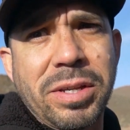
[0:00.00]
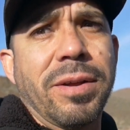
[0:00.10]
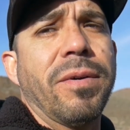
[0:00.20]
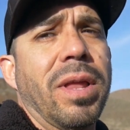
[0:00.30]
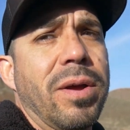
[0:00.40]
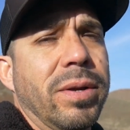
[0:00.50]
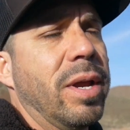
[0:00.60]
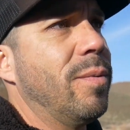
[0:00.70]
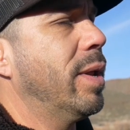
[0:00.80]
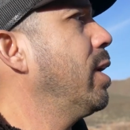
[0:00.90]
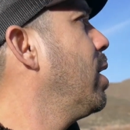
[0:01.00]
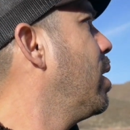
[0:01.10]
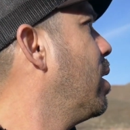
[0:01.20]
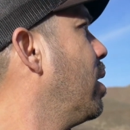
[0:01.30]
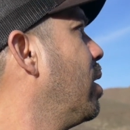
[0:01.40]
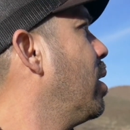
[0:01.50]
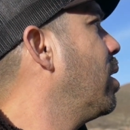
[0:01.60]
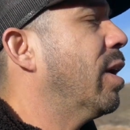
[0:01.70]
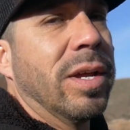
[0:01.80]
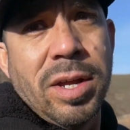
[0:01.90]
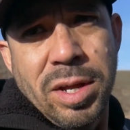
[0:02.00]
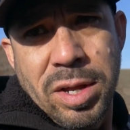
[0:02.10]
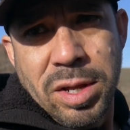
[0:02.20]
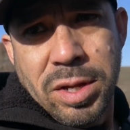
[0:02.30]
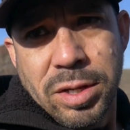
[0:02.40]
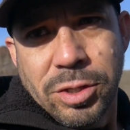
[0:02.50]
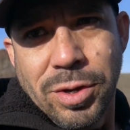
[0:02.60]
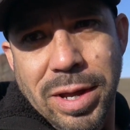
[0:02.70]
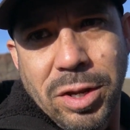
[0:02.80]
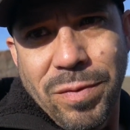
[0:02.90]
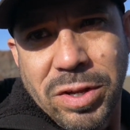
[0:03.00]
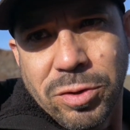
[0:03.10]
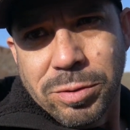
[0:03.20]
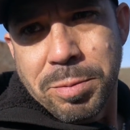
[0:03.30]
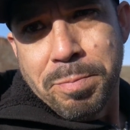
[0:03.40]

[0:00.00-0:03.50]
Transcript: stuff all out and getting ready. Two individuals